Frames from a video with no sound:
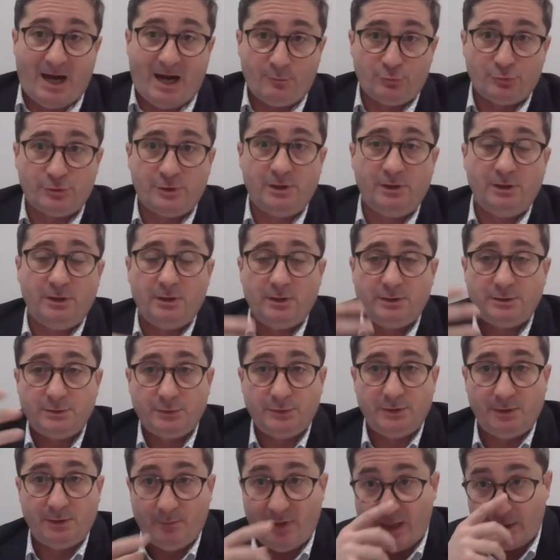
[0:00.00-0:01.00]
camera
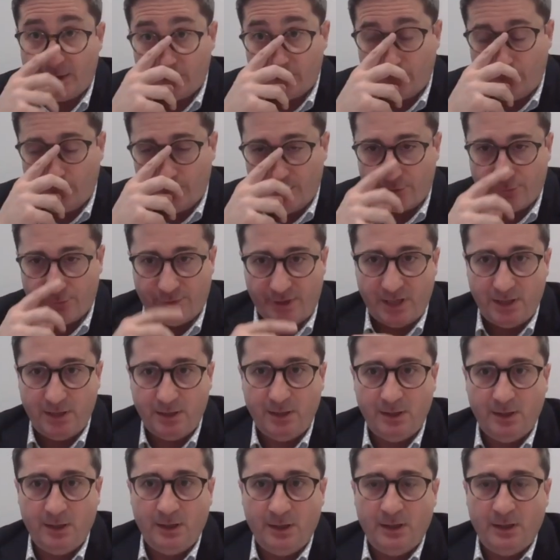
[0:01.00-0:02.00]
to the microphone array,